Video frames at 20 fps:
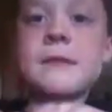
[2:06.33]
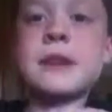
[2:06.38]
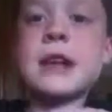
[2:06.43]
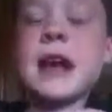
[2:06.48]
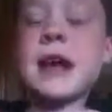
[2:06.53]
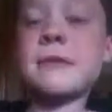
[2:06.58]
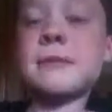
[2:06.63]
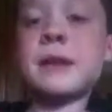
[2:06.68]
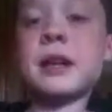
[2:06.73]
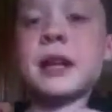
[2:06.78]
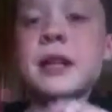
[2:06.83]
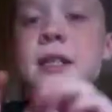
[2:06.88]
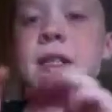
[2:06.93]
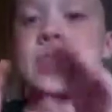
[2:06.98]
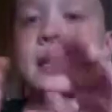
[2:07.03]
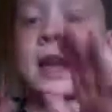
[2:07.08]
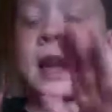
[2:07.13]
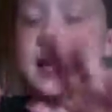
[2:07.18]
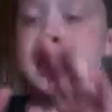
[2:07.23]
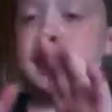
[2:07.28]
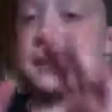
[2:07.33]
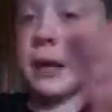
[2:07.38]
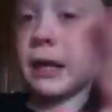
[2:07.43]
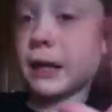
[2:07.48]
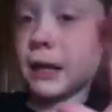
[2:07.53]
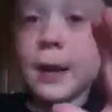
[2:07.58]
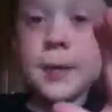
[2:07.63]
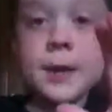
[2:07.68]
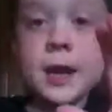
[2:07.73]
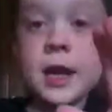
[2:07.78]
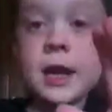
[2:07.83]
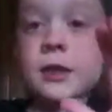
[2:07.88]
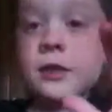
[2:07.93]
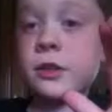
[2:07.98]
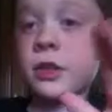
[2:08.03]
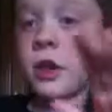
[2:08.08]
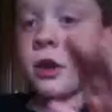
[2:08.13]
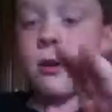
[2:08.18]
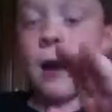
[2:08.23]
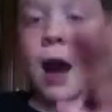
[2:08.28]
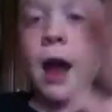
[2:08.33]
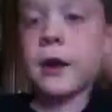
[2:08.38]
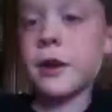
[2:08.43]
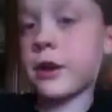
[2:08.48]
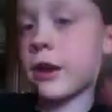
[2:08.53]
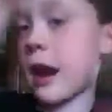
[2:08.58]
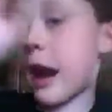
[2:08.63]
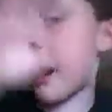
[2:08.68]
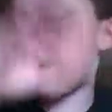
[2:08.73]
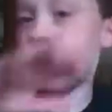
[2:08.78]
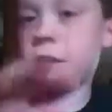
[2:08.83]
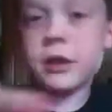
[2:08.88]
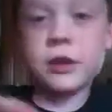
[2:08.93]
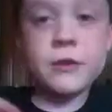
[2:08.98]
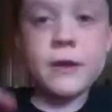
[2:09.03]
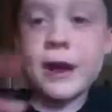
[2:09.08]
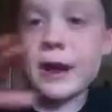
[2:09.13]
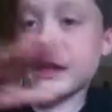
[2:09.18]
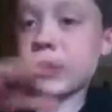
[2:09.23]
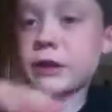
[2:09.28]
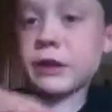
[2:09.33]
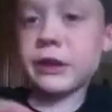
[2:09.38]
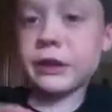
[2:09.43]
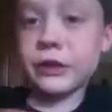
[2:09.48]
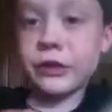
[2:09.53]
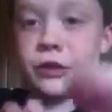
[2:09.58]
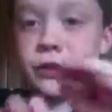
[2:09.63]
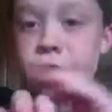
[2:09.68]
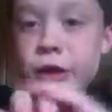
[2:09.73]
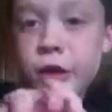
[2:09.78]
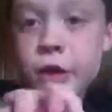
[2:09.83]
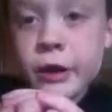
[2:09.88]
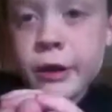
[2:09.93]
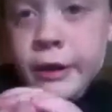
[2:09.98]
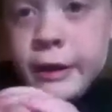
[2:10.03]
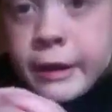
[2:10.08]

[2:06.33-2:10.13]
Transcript: have 10 minutes and that's my limit. So I do not want to do anything longer.